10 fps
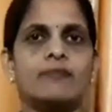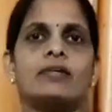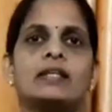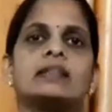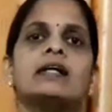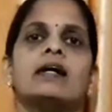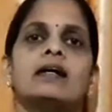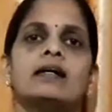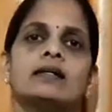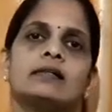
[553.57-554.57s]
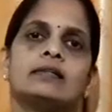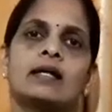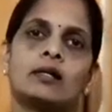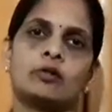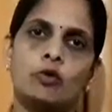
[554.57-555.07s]
with
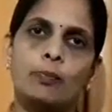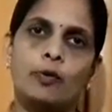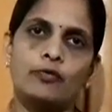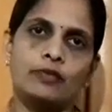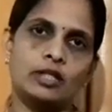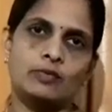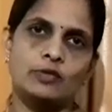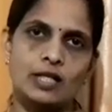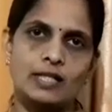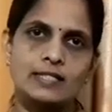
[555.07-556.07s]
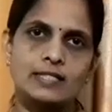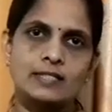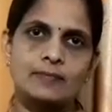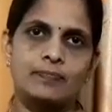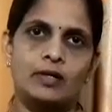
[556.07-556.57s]
the group of
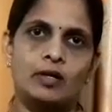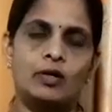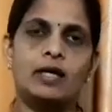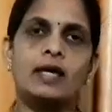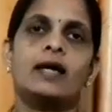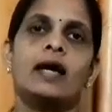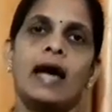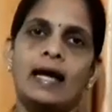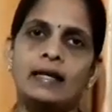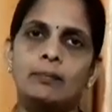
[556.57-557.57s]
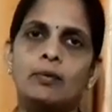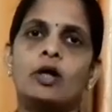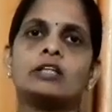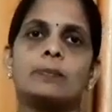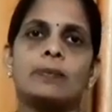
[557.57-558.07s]
individuals. Okay, and
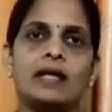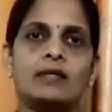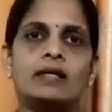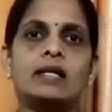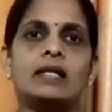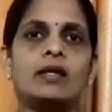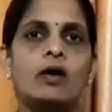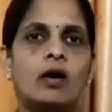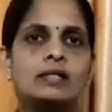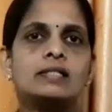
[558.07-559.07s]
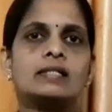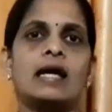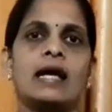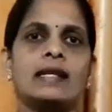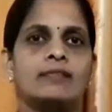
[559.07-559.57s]
both privately owned
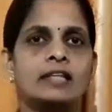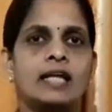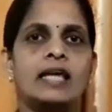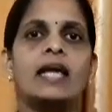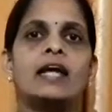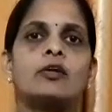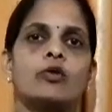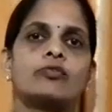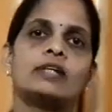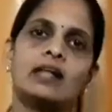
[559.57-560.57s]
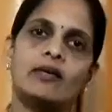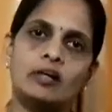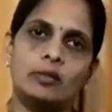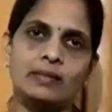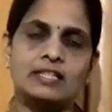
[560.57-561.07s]
and with the aid of the
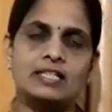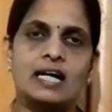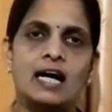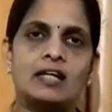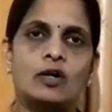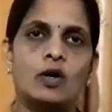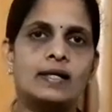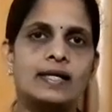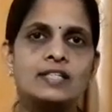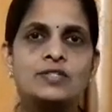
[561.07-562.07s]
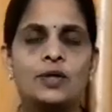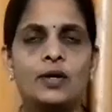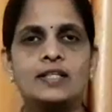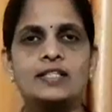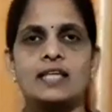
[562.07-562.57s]
government are called as
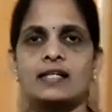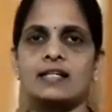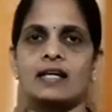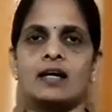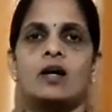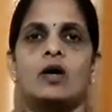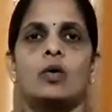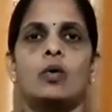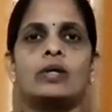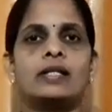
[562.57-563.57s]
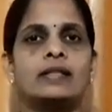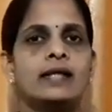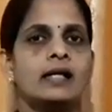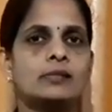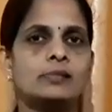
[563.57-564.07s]
joint sector. Oil
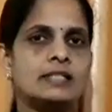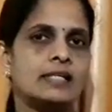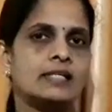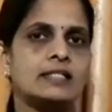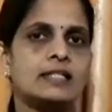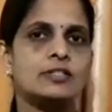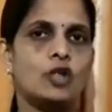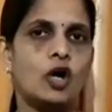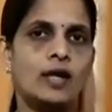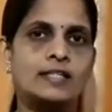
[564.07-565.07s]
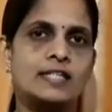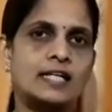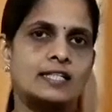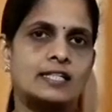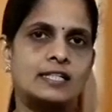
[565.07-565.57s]
India Limited is the joint
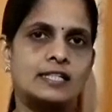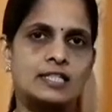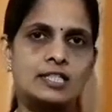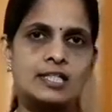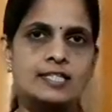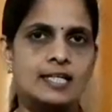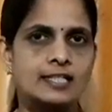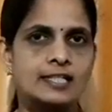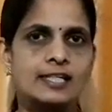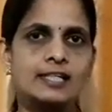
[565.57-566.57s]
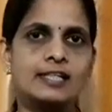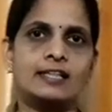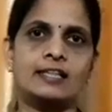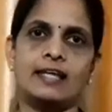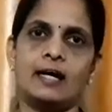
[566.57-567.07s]
sector industrial sector in
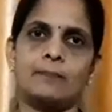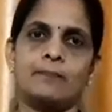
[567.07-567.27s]
India.